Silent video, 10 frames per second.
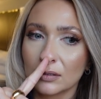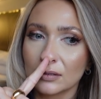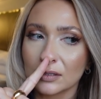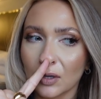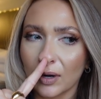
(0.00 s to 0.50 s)

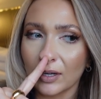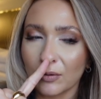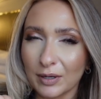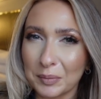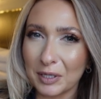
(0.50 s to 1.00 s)
So I don't
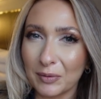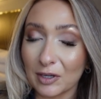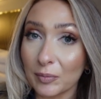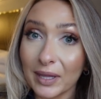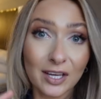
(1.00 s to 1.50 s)
want to be a
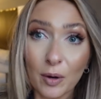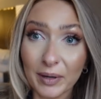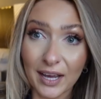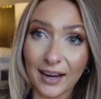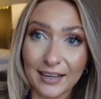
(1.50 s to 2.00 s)
weirdo and be like, oh
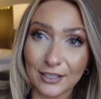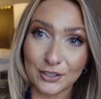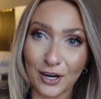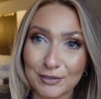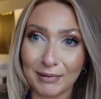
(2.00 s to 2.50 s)
my god, here,
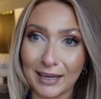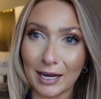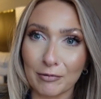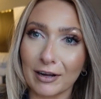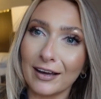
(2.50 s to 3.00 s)
talk to my
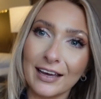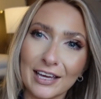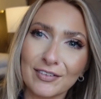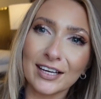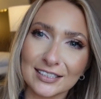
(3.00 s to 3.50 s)
camera.
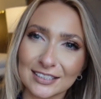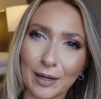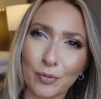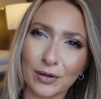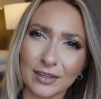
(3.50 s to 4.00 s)
If it gets to
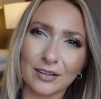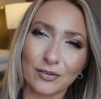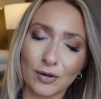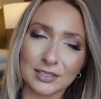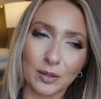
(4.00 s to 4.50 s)
that point, then of
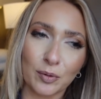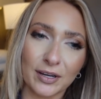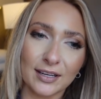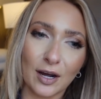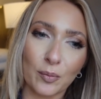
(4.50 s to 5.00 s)
course I'll
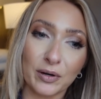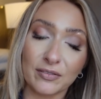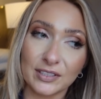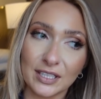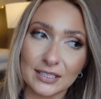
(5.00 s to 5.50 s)
bring it out. But
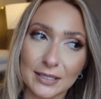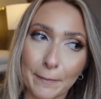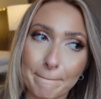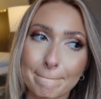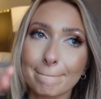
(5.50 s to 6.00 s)
if it doesn't...